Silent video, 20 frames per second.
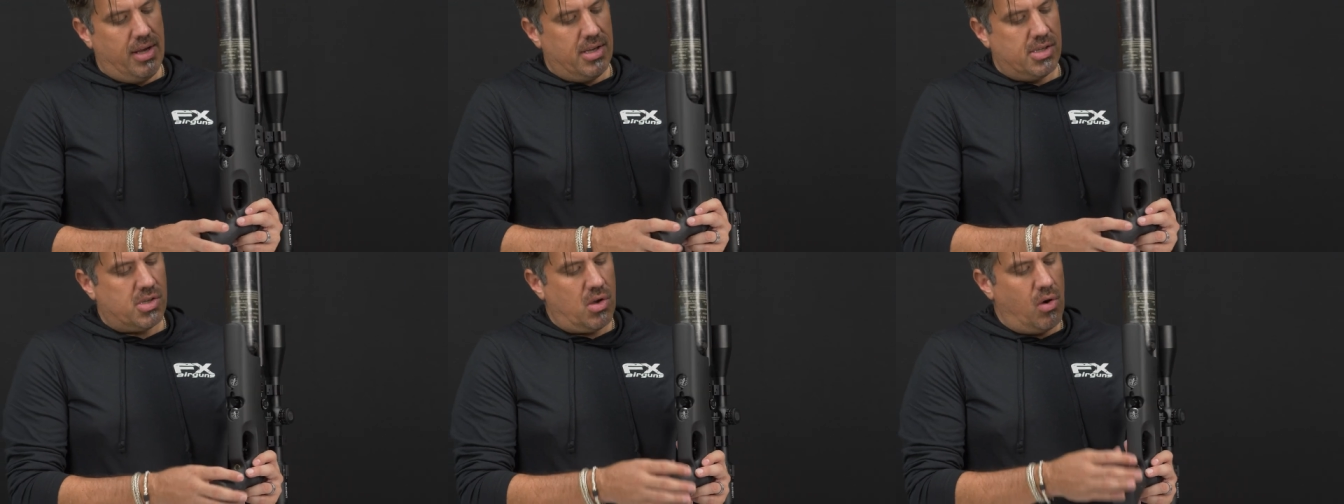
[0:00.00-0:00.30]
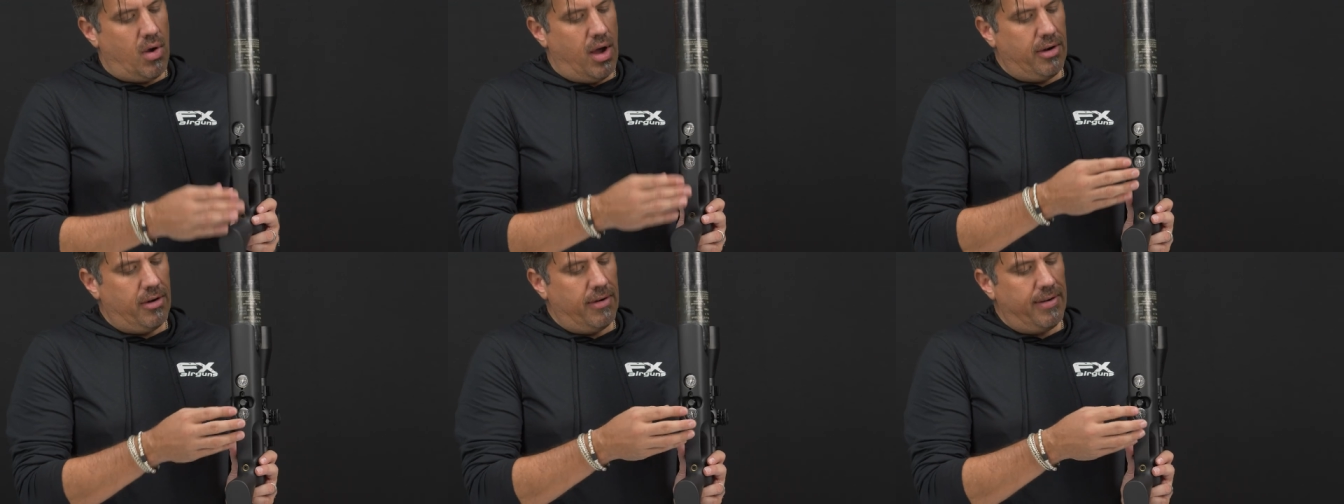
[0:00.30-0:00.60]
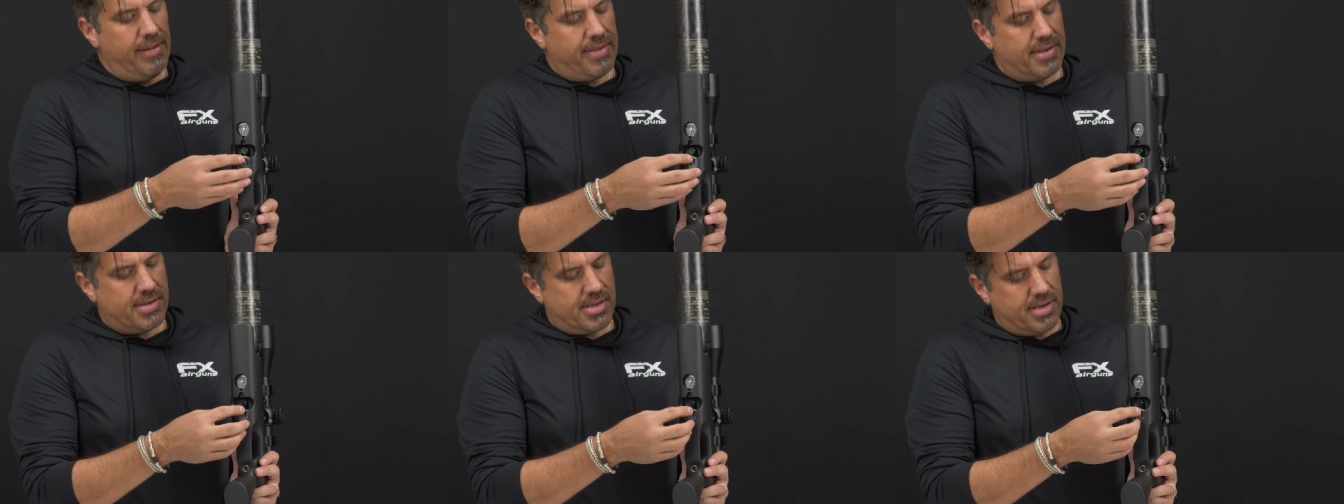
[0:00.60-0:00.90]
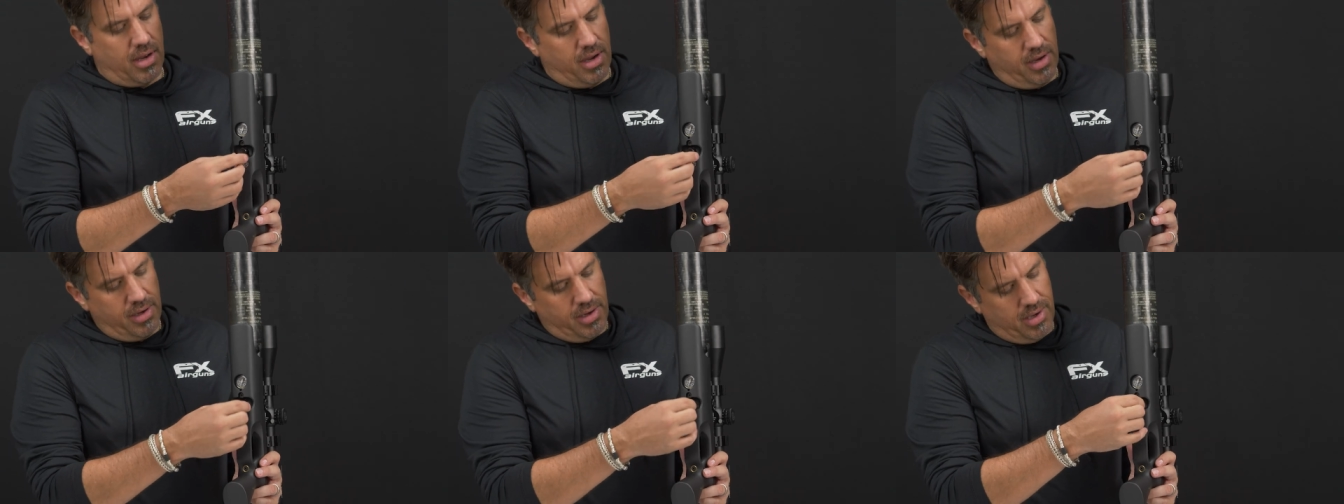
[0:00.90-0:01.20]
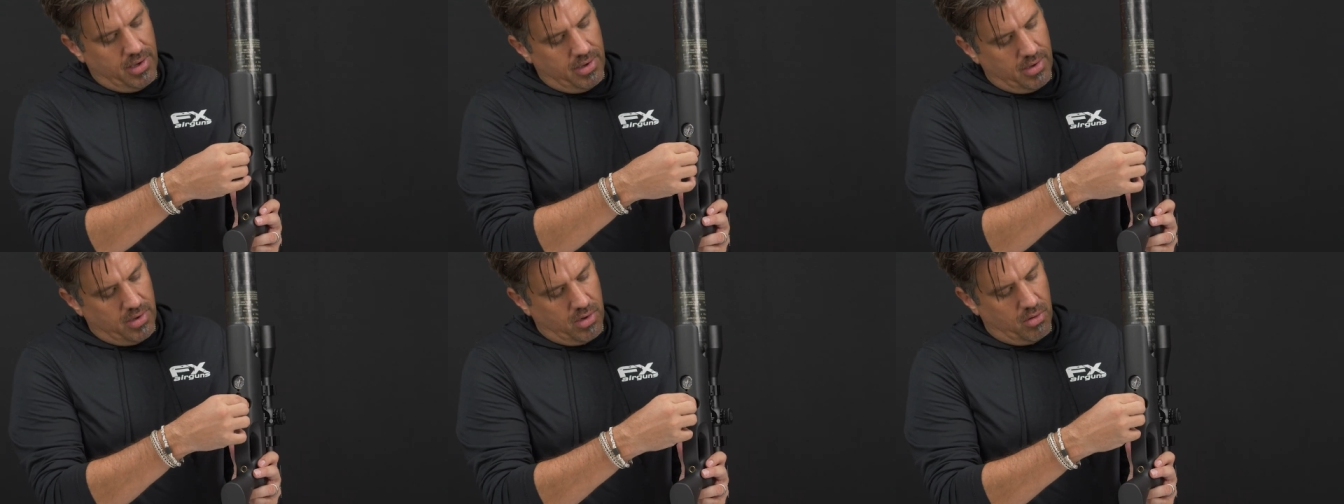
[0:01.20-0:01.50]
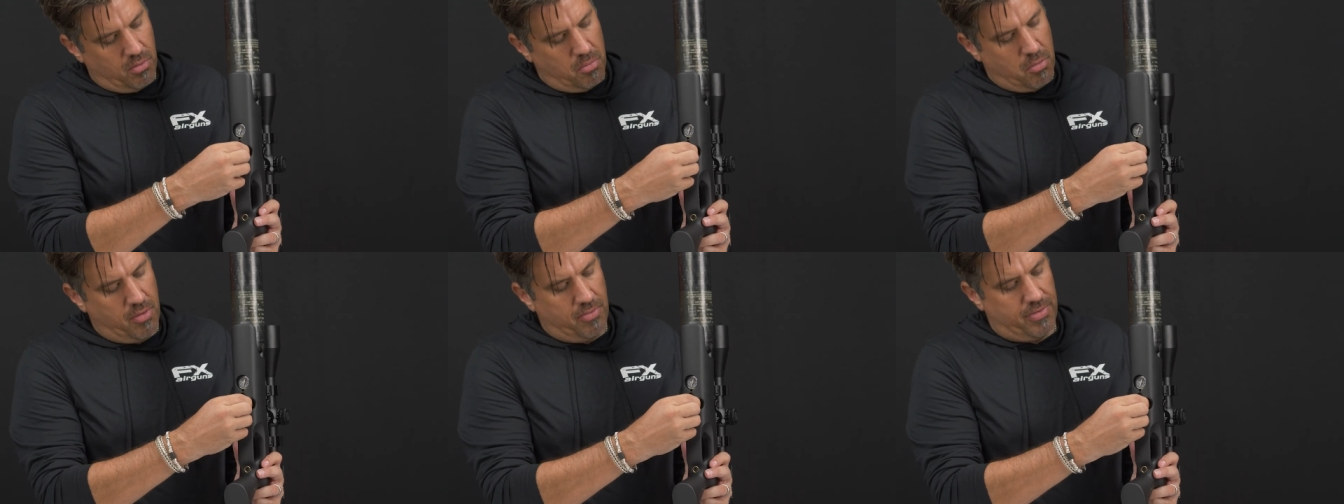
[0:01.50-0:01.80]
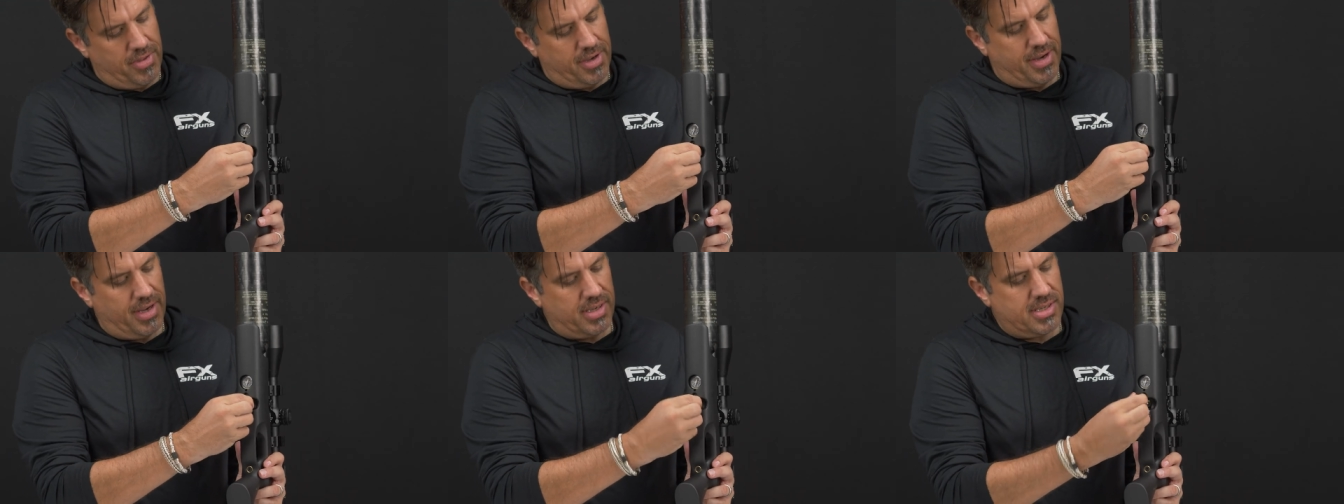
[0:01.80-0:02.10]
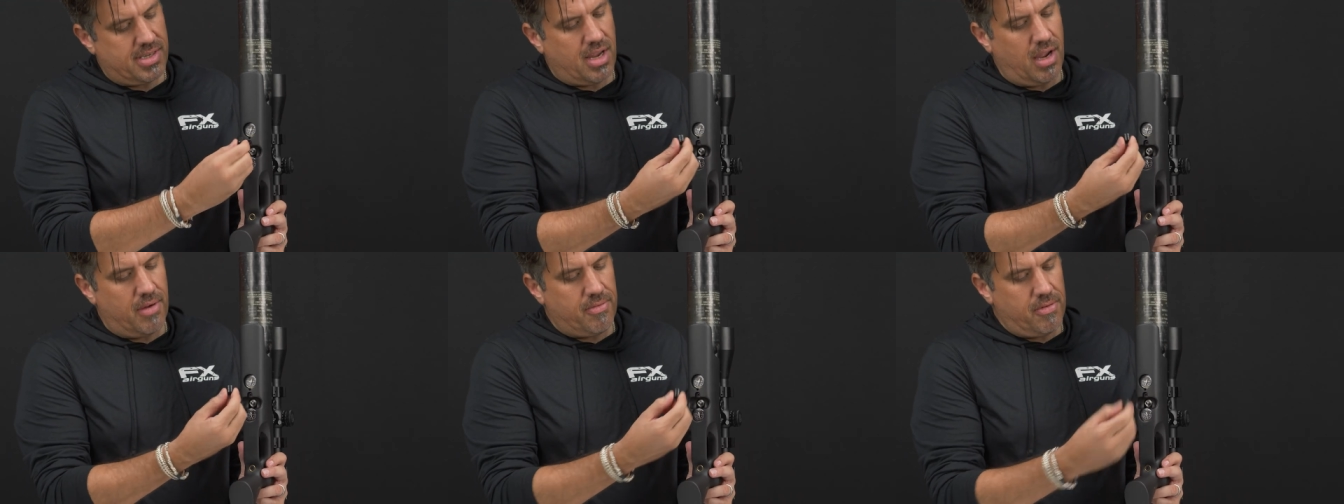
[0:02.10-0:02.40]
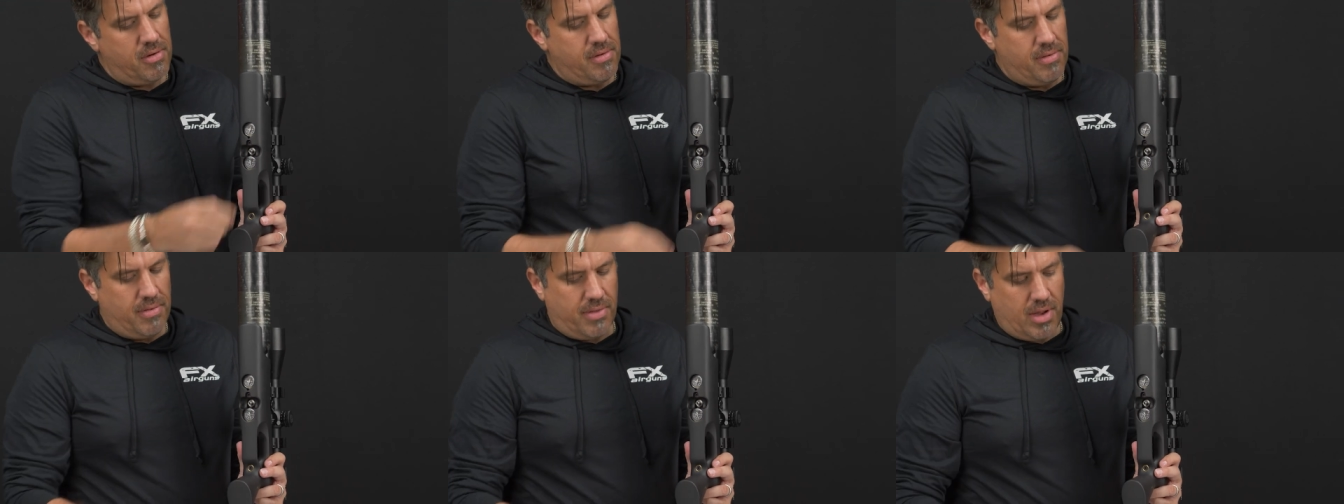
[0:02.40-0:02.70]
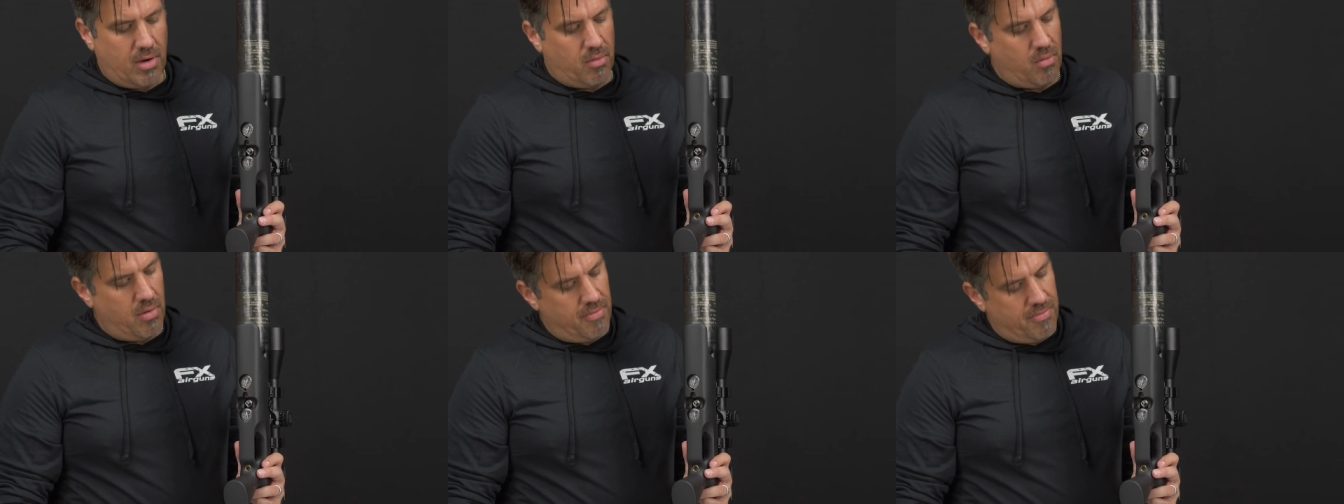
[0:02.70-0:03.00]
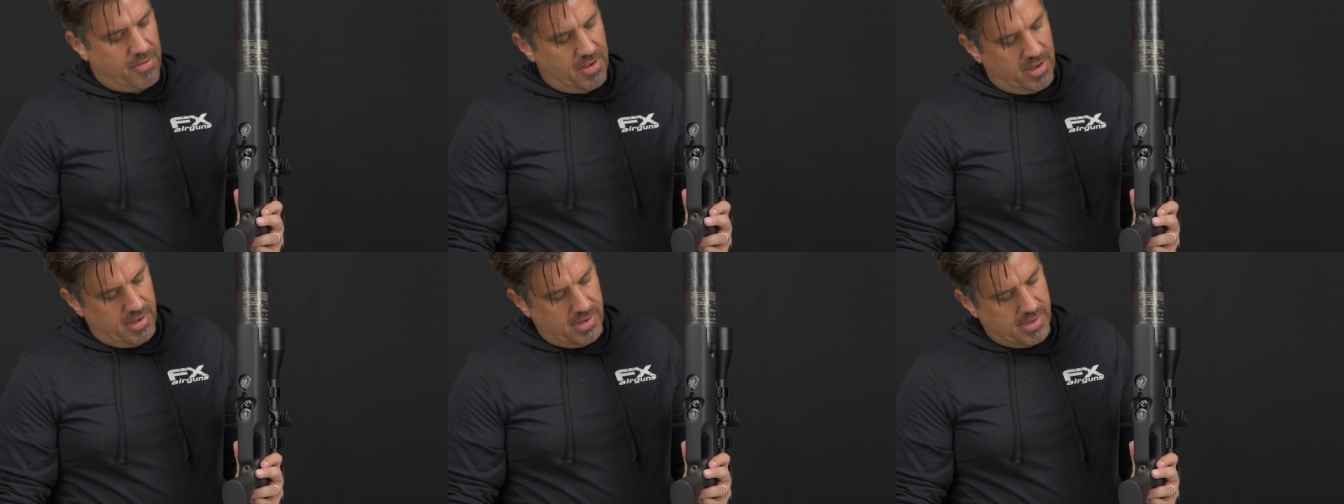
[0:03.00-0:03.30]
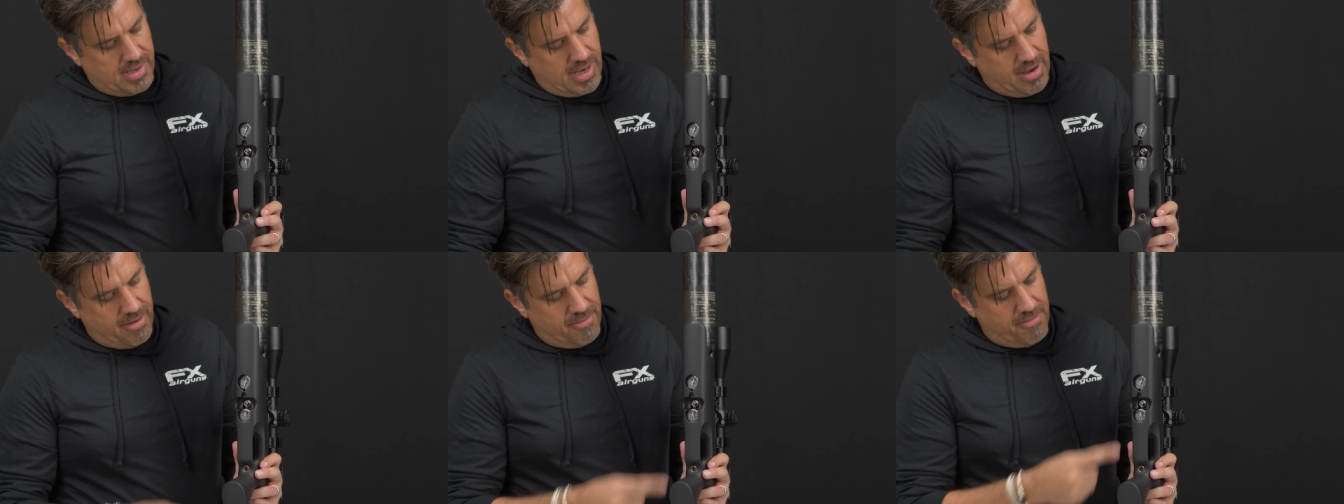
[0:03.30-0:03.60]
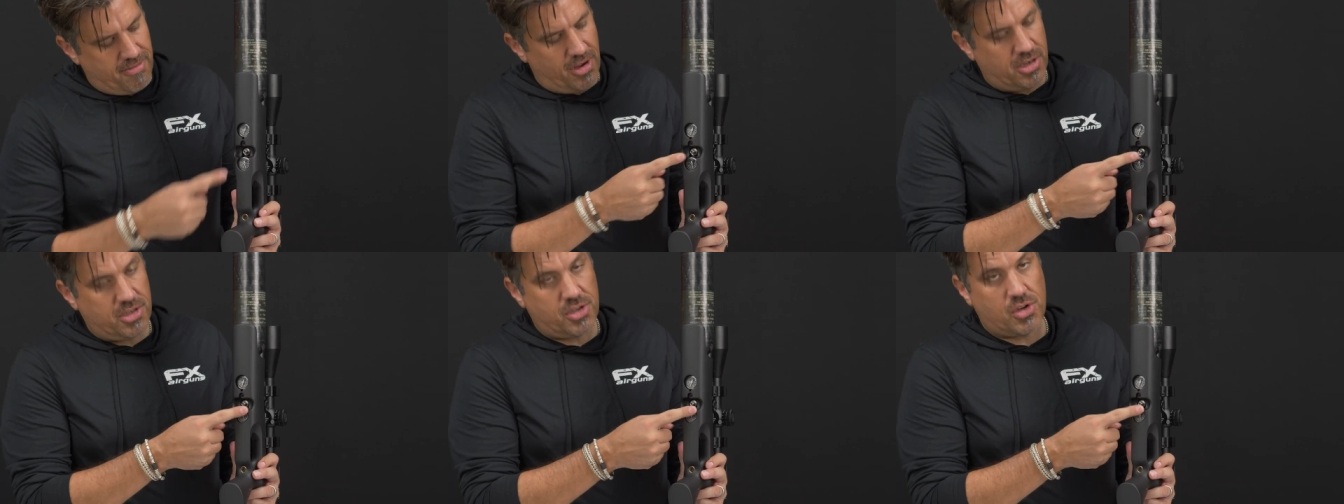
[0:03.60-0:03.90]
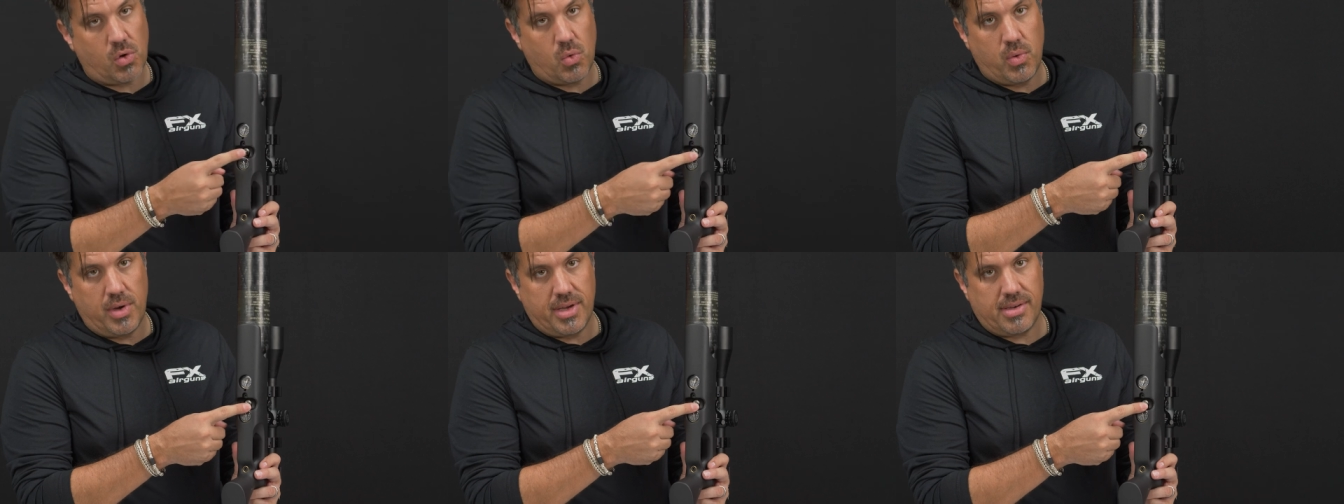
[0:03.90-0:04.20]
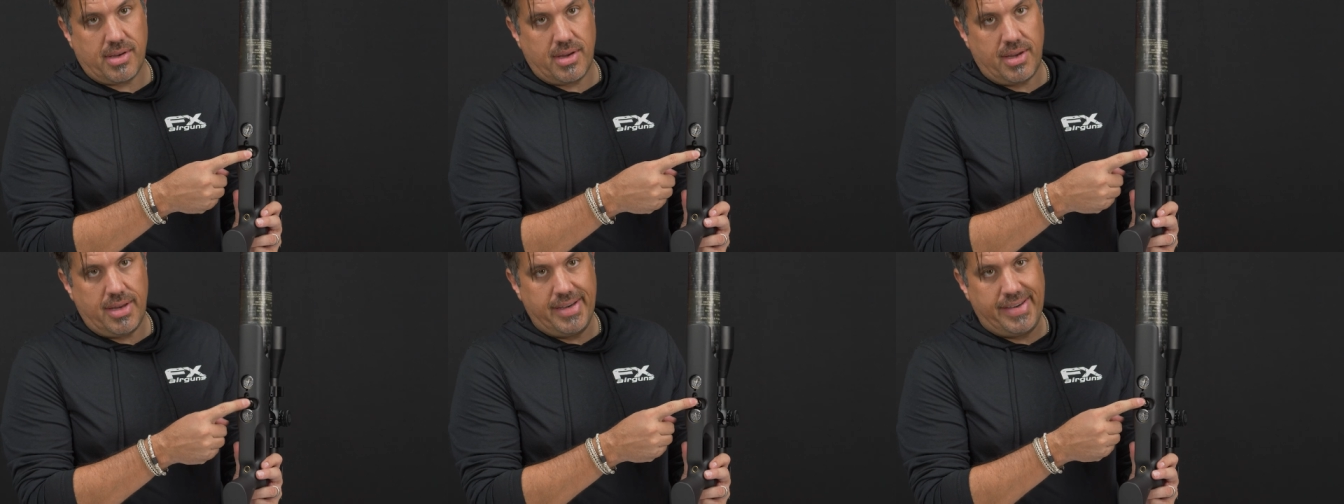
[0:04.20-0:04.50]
So underneath the stock, you remove the dust cover that reveals a Foster Quick